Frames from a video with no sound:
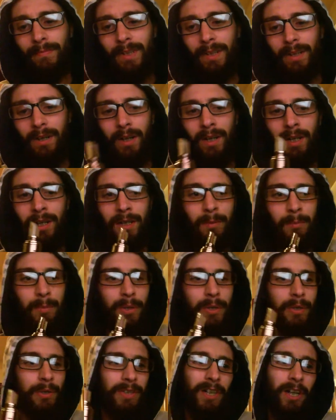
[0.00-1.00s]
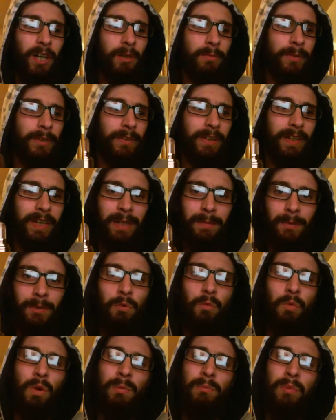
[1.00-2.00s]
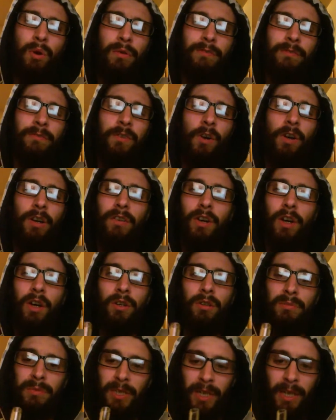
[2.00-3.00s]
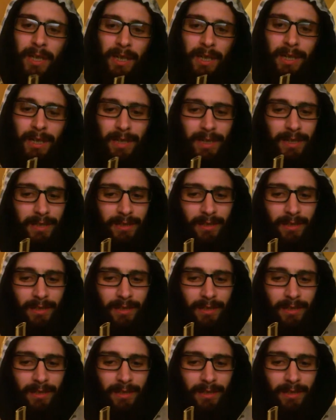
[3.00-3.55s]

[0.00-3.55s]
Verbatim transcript: I uh, put it on the ohm reader. It came up to 1.5 ohms, and